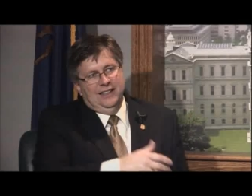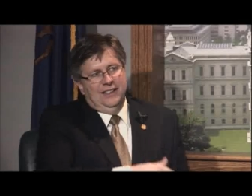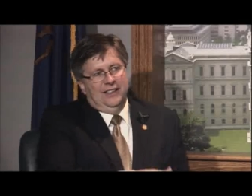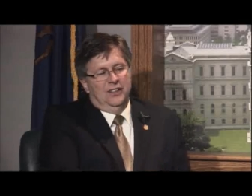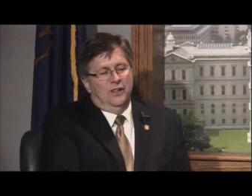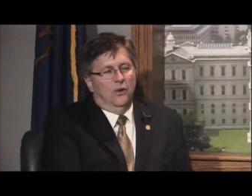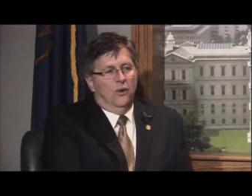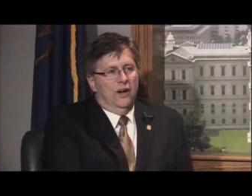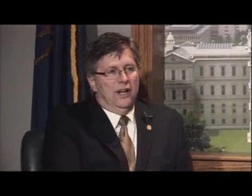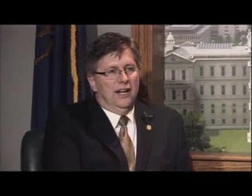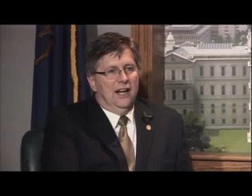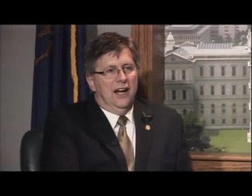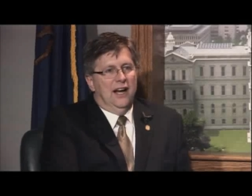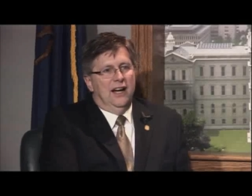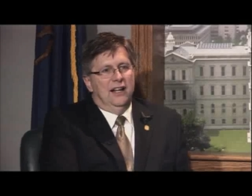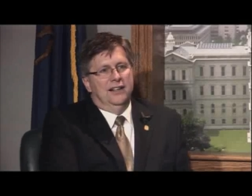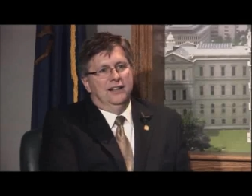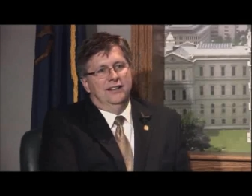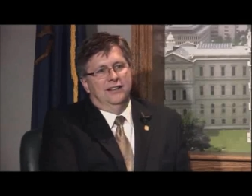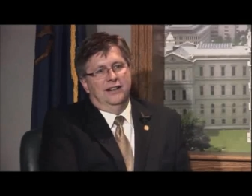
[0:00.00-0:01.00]
going
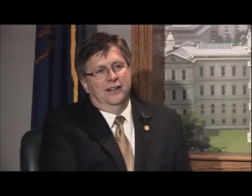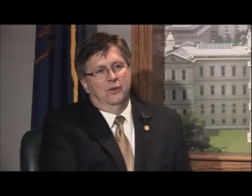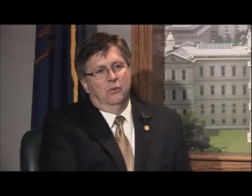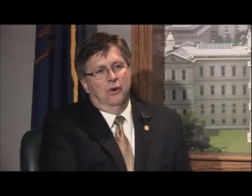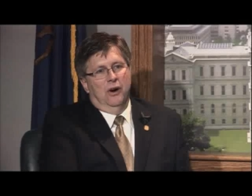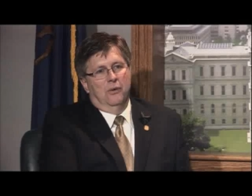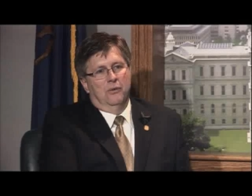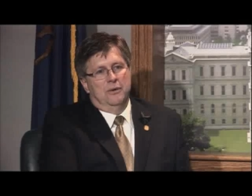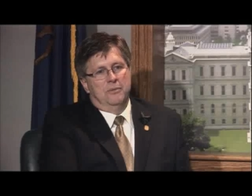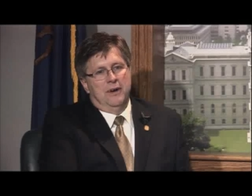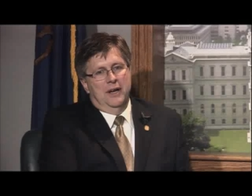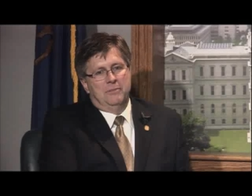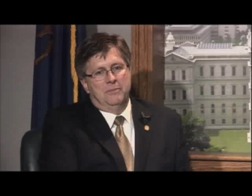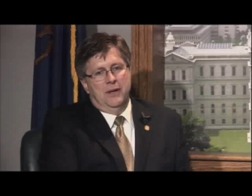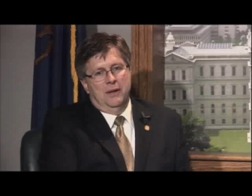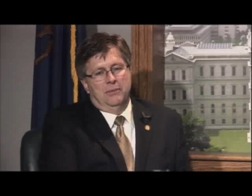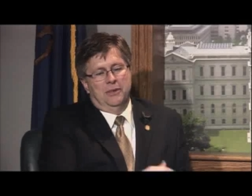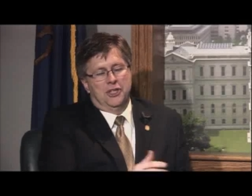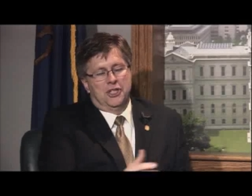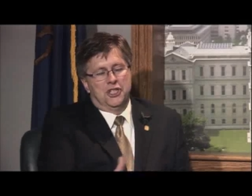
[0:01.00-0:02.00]
on, where we might be
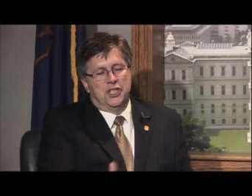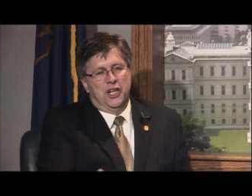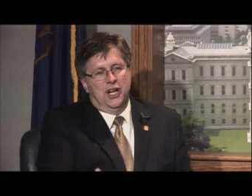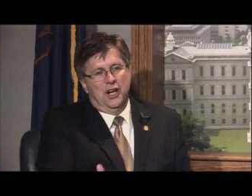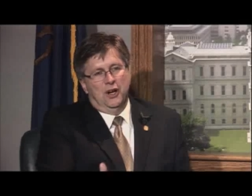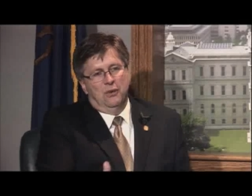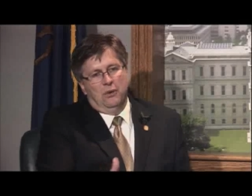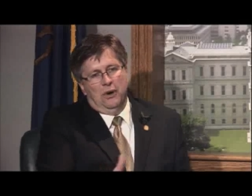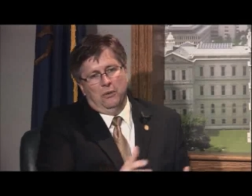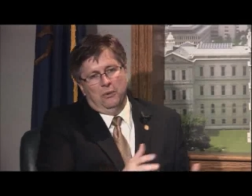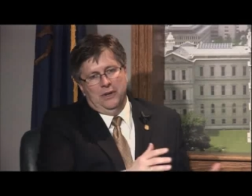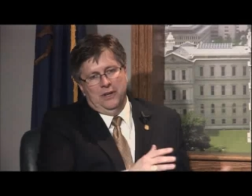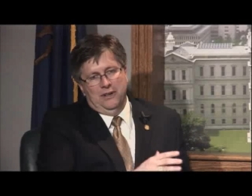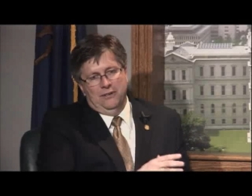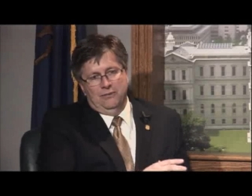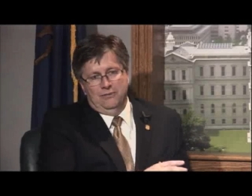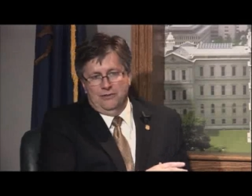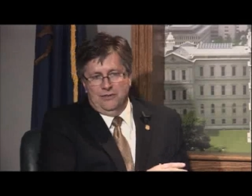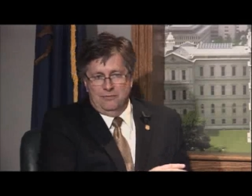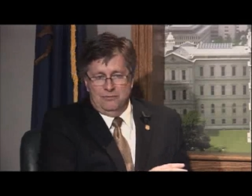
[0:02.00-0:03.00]
able to share, where we
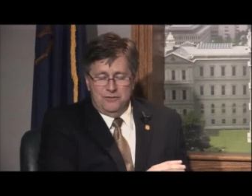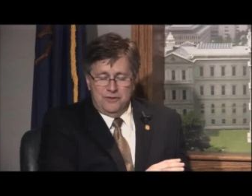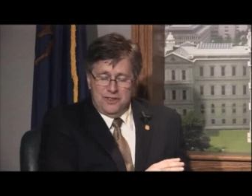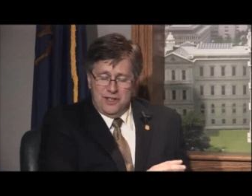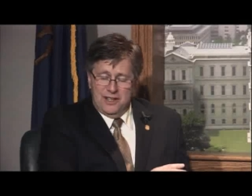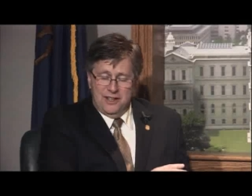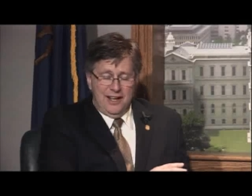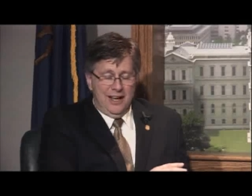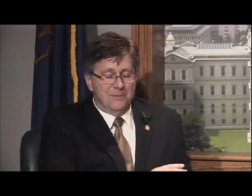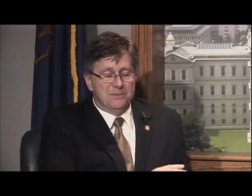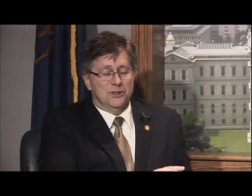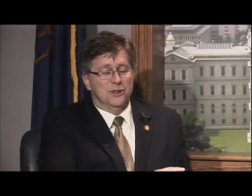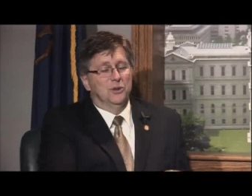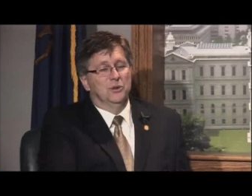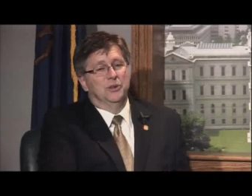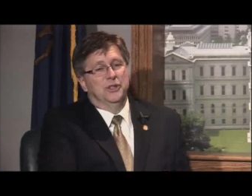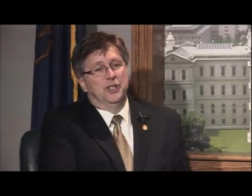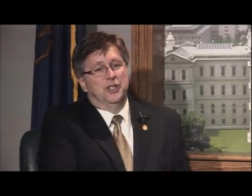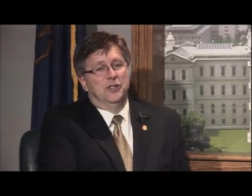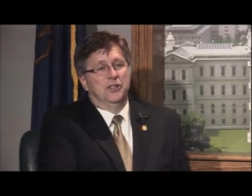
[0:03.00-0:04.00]

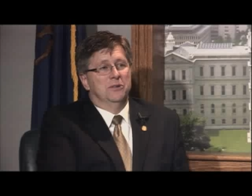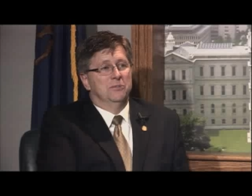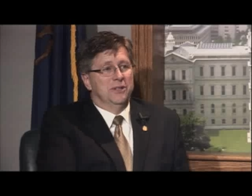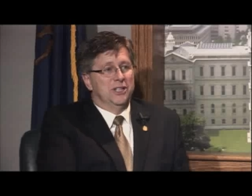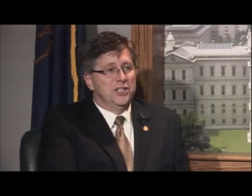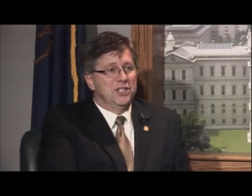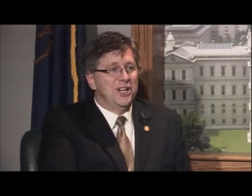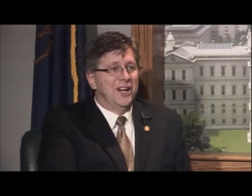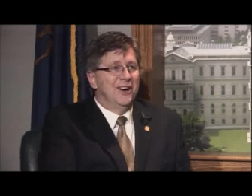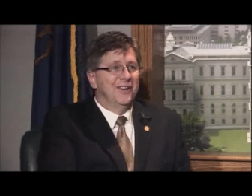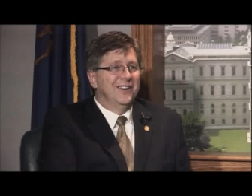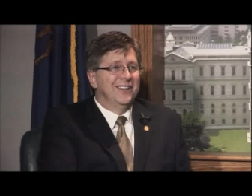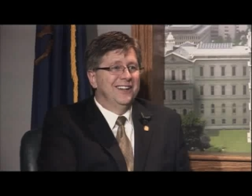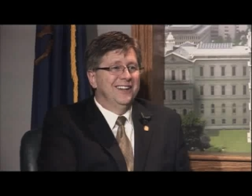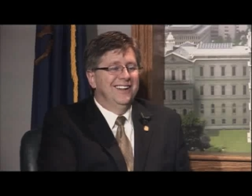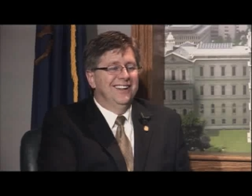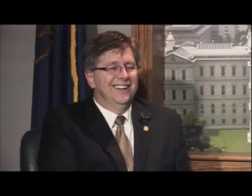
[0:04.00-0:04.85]
absolutely shouldn't be sharing.